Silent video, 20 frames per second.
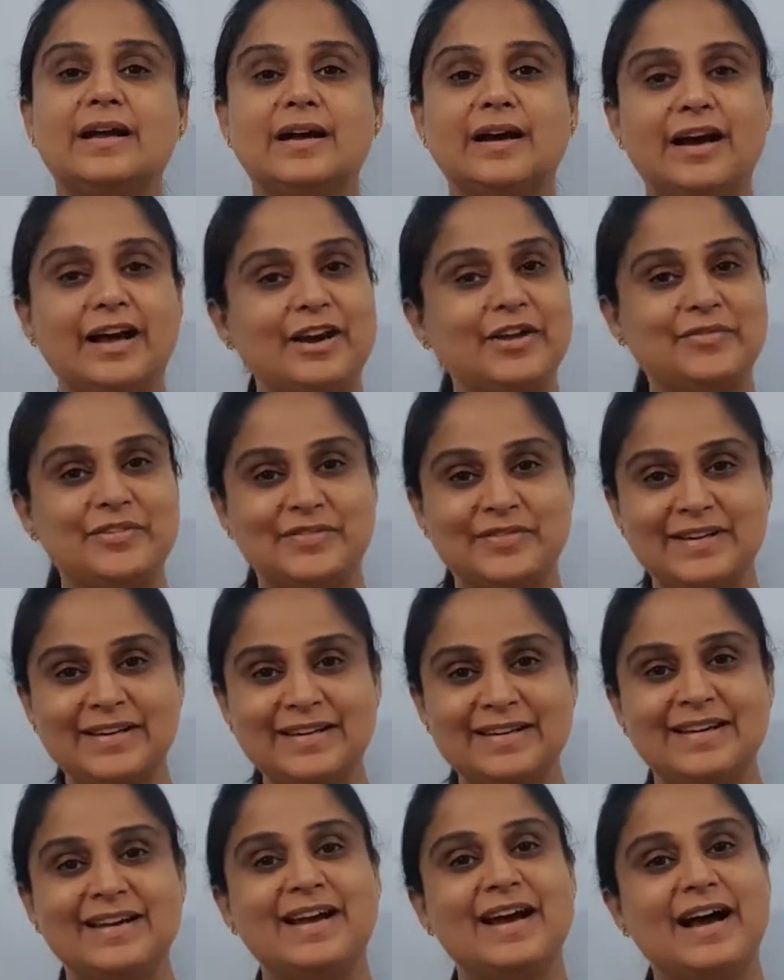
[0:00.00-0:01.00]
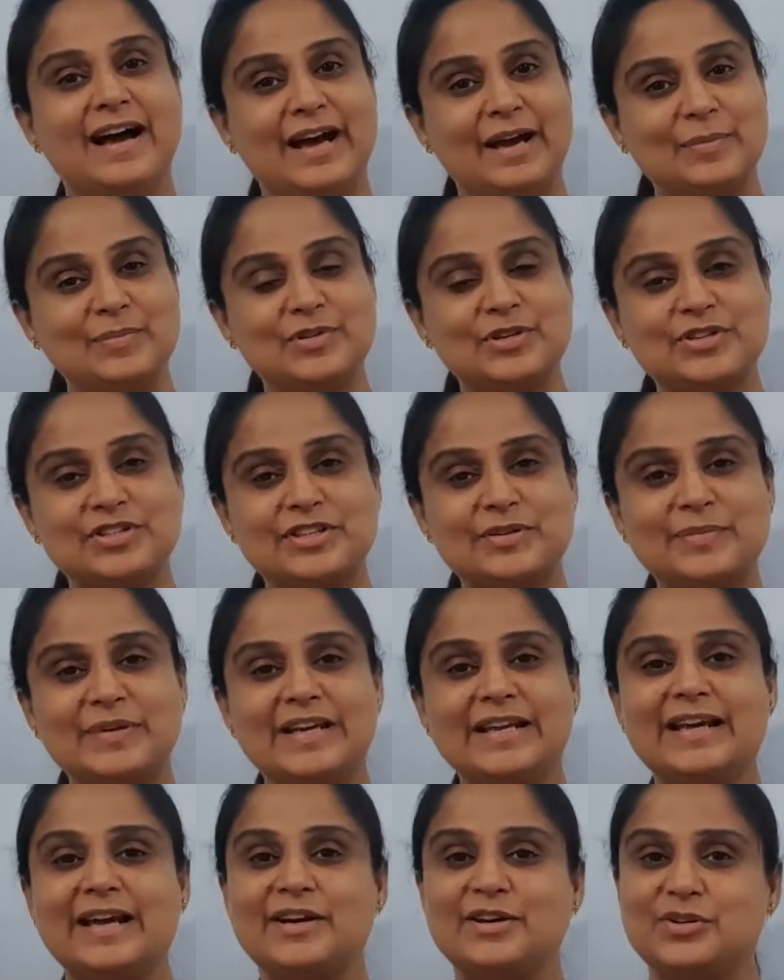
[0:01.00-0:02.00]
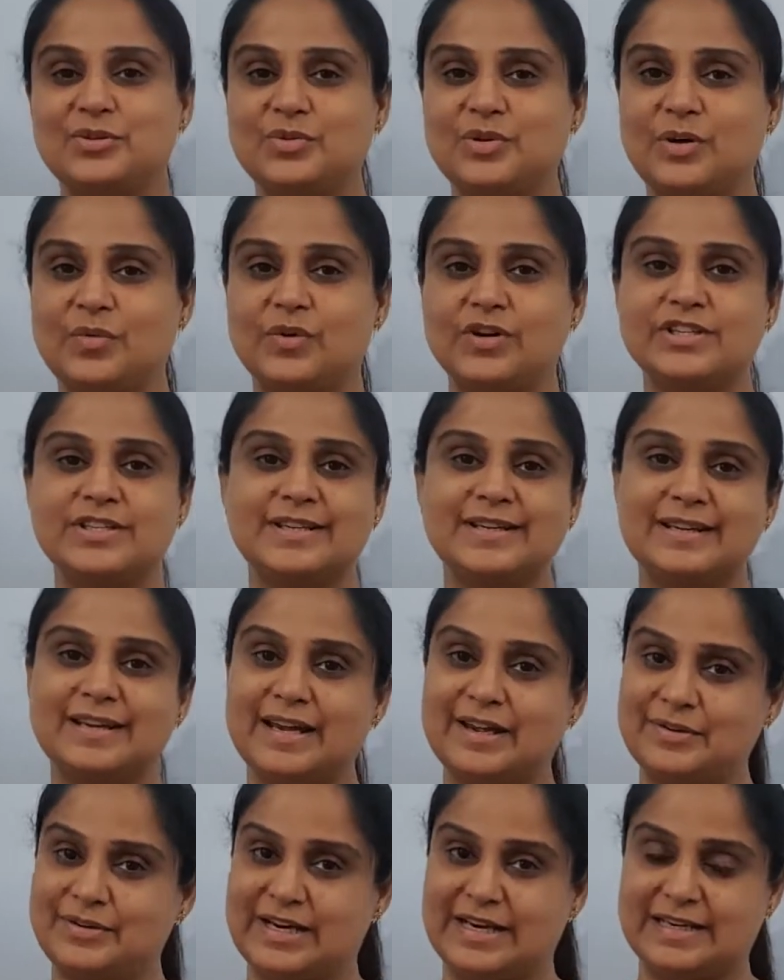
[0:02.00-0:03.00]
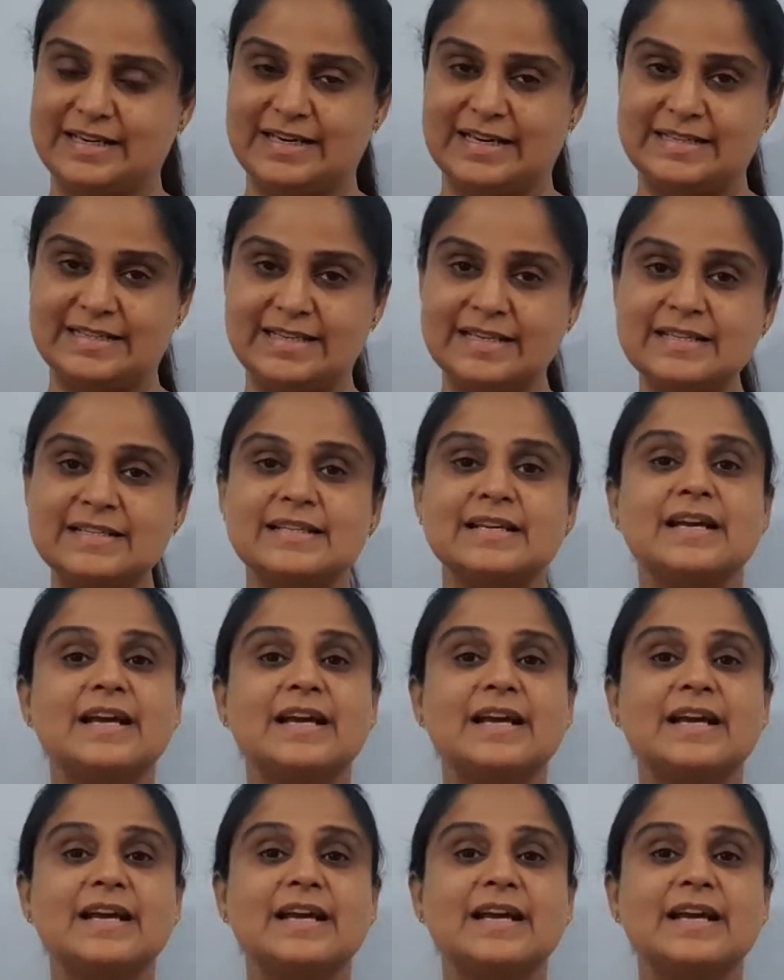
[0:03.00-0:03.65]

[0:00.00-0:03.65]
Hello everyone, I am Dr. Millie and you are watching MDAT classes,